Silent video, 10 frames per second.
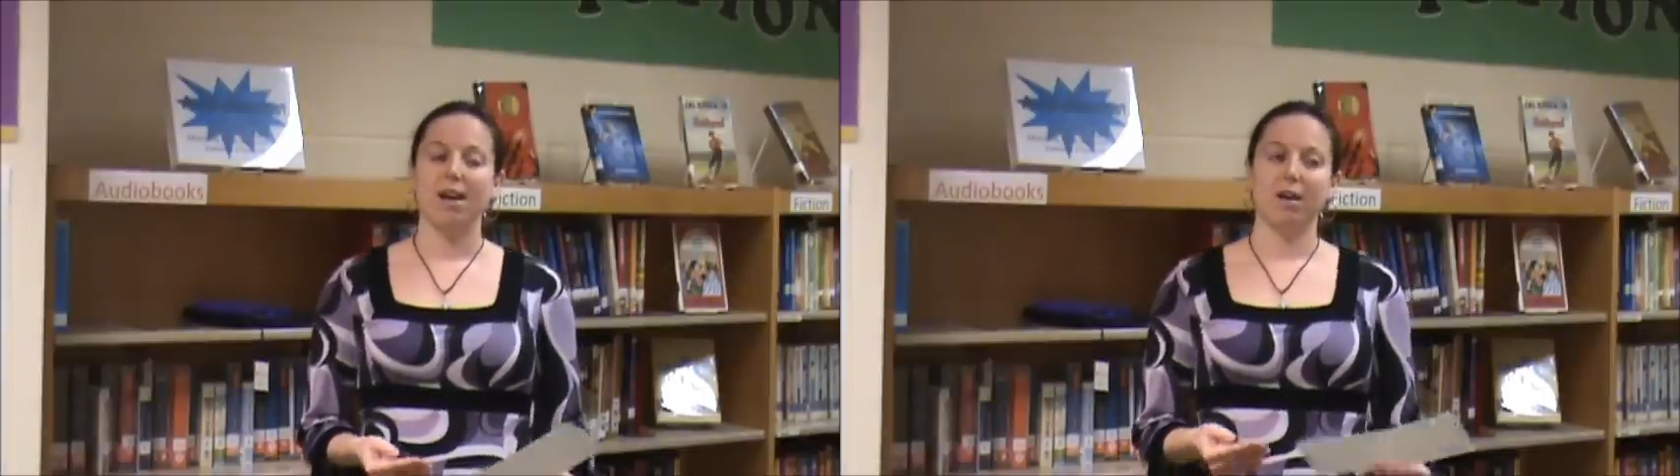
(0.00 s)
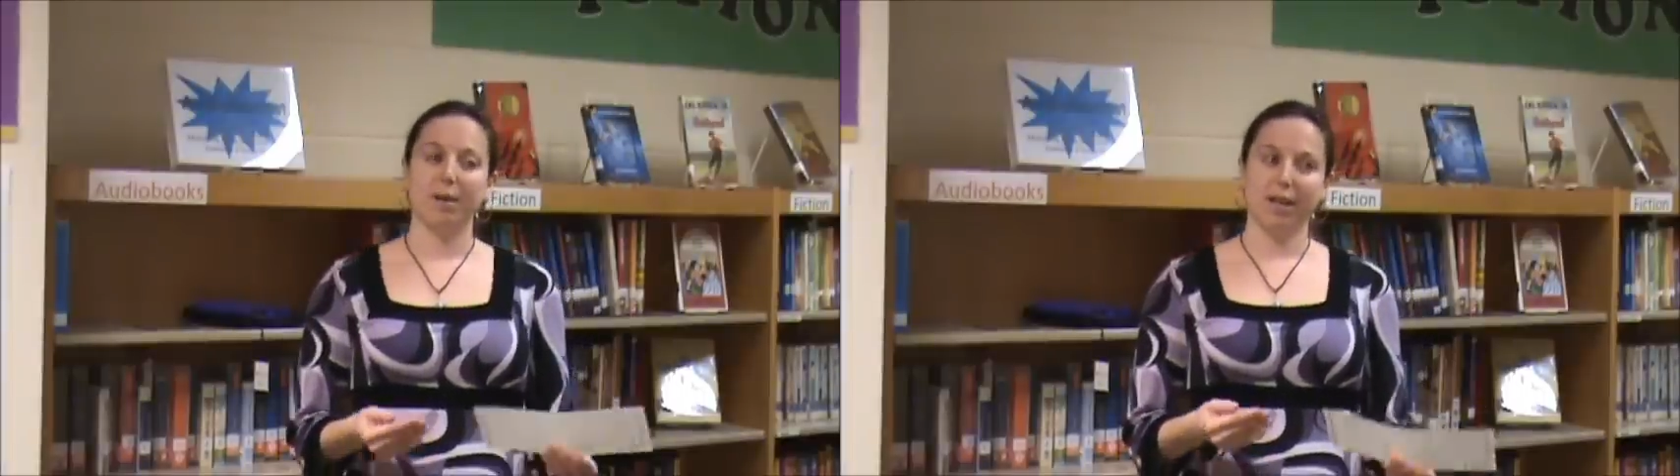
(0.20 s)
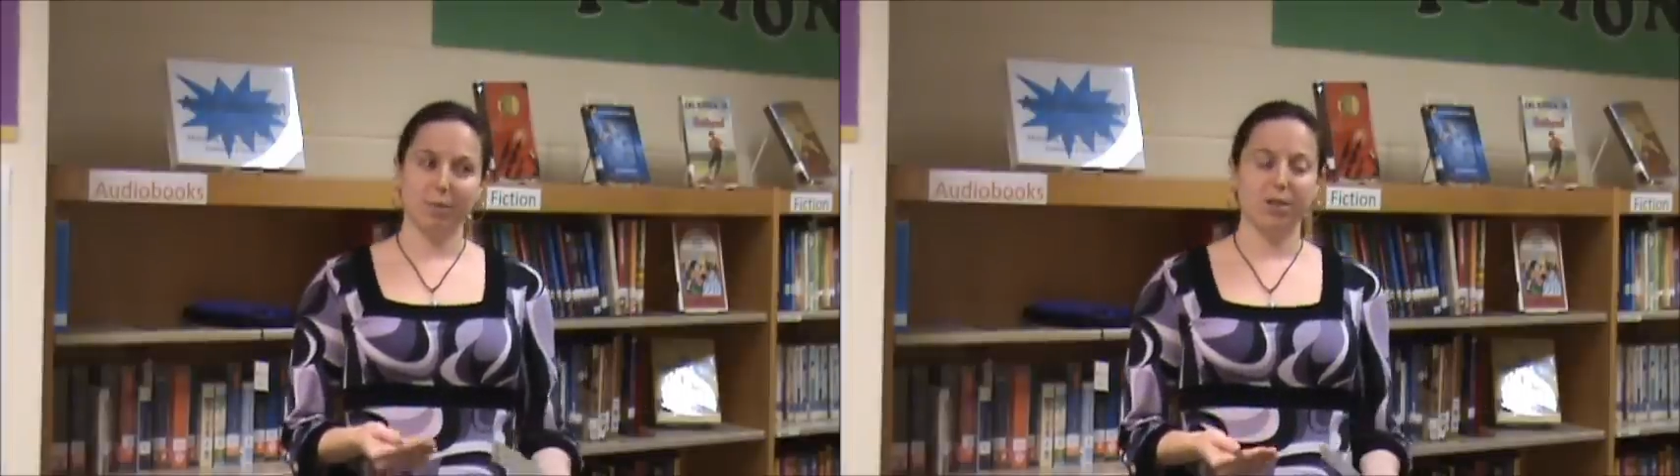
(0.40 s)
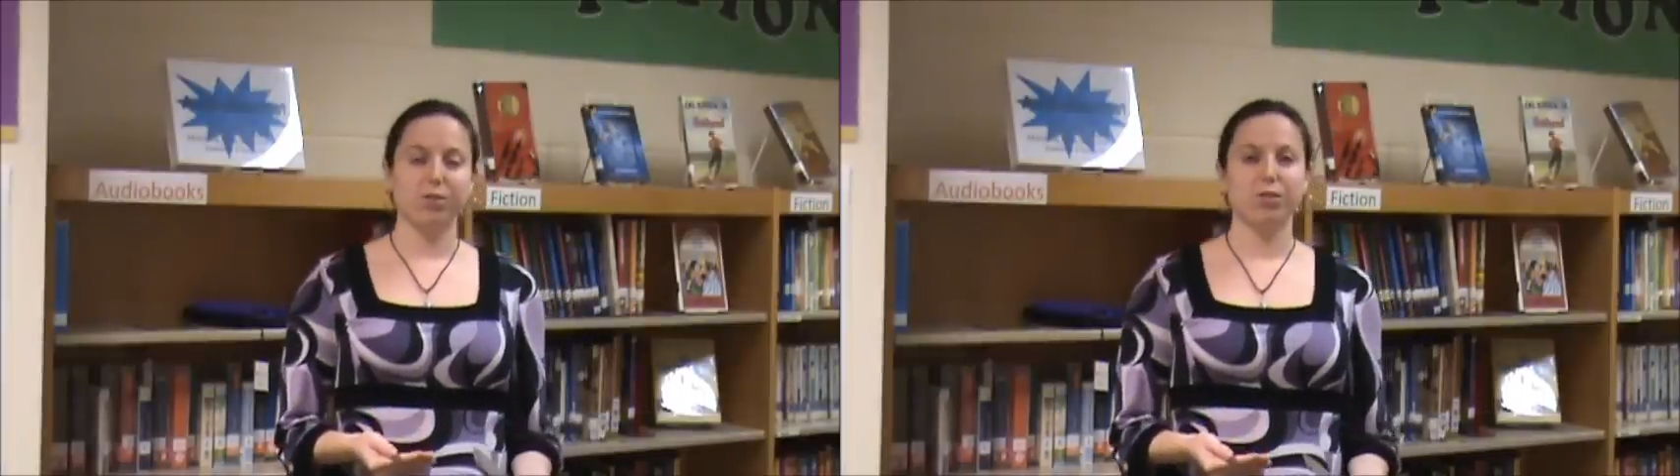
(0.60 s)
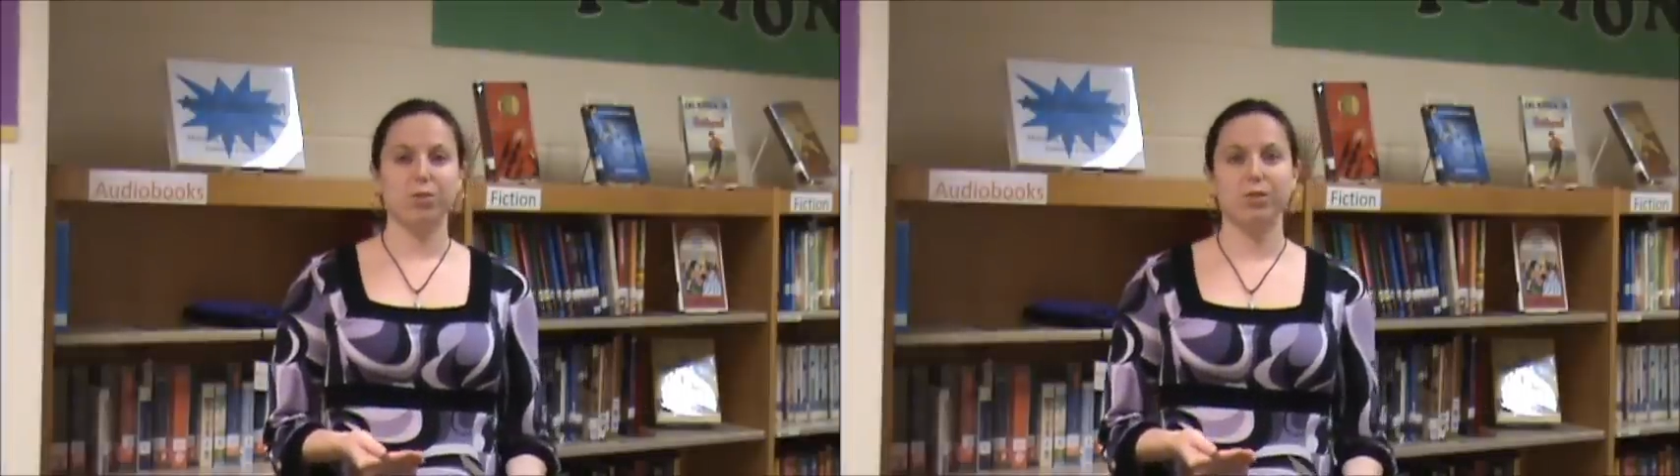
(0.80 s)
An
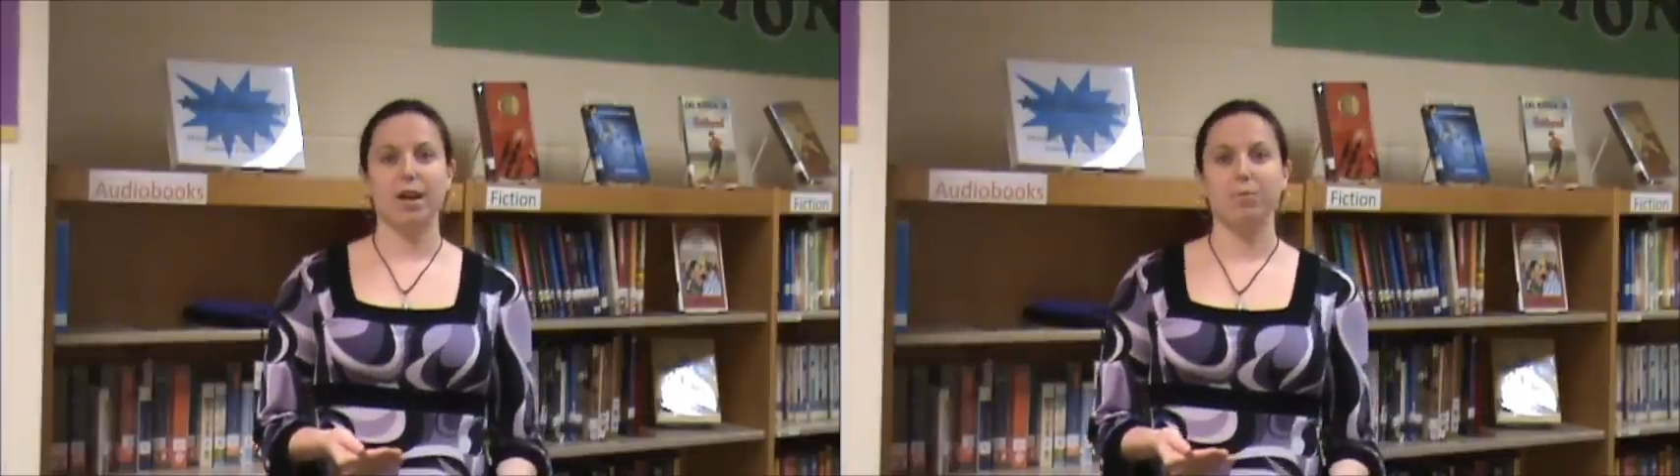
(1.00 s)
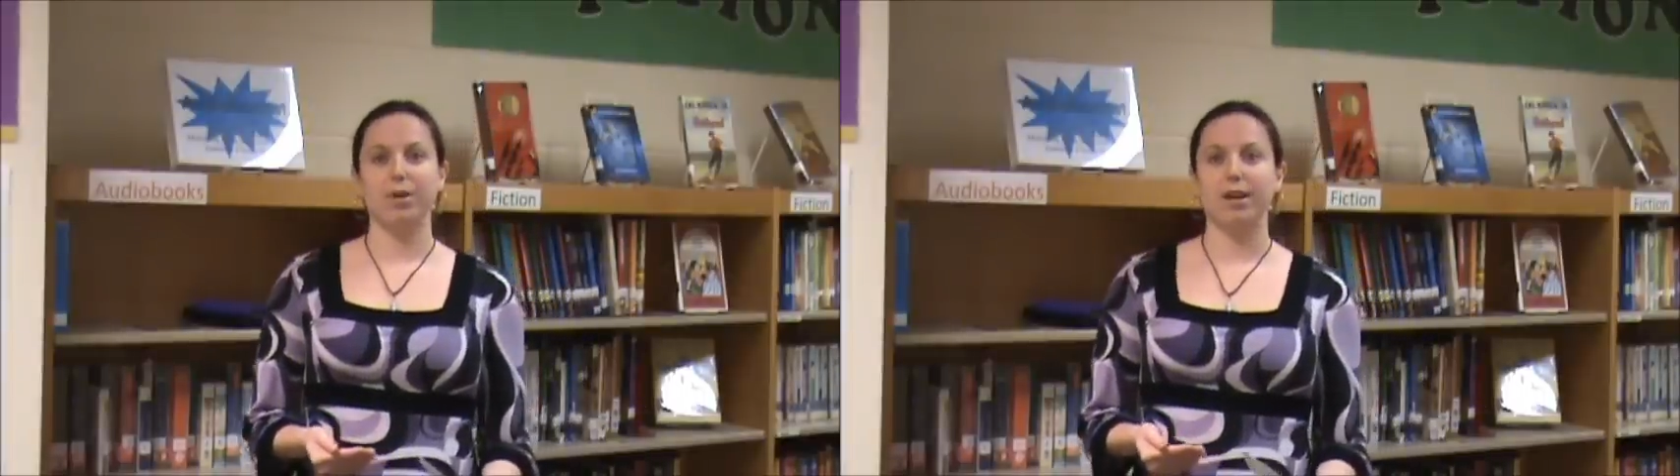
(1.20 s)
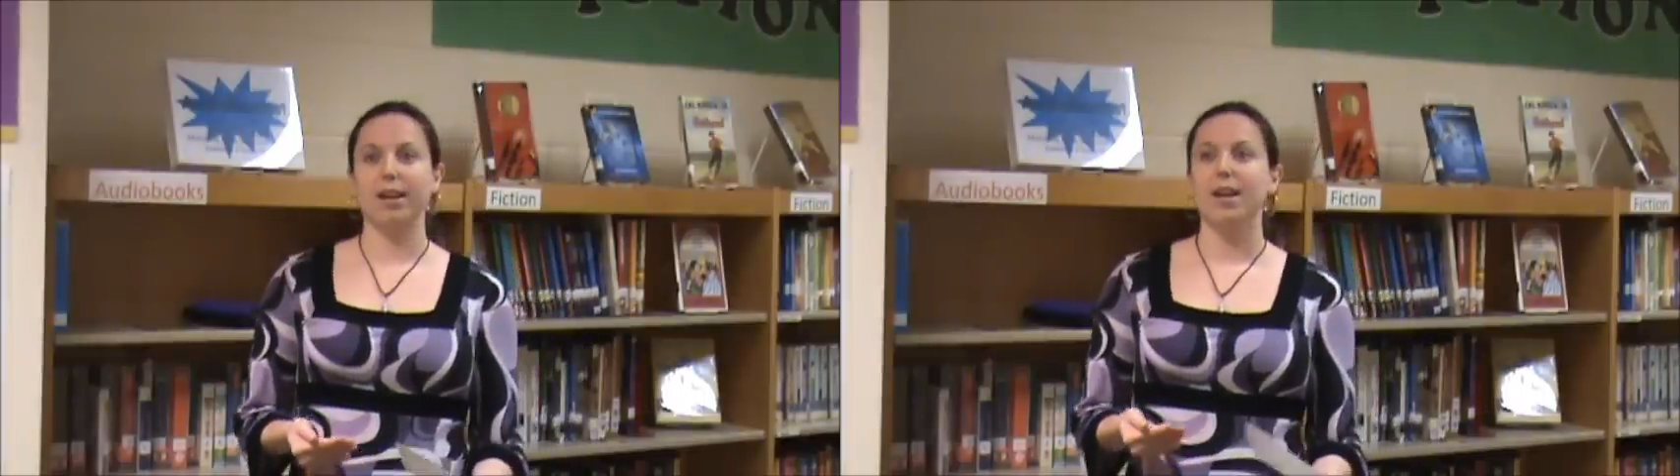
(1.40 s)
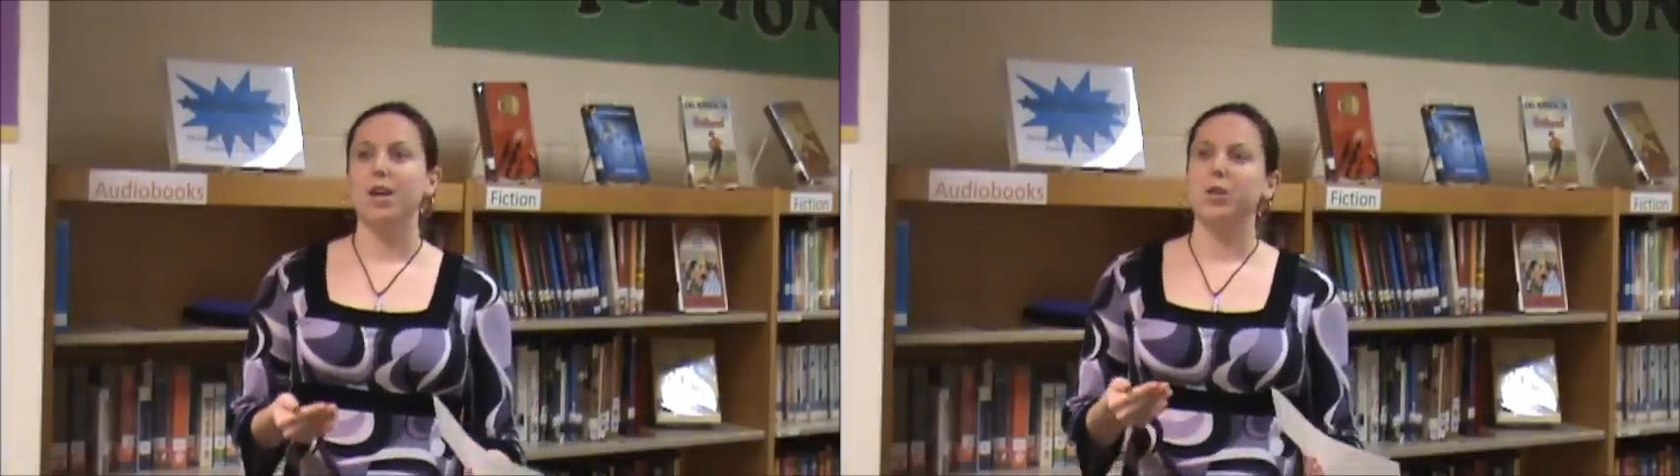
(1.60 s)
elementary school library,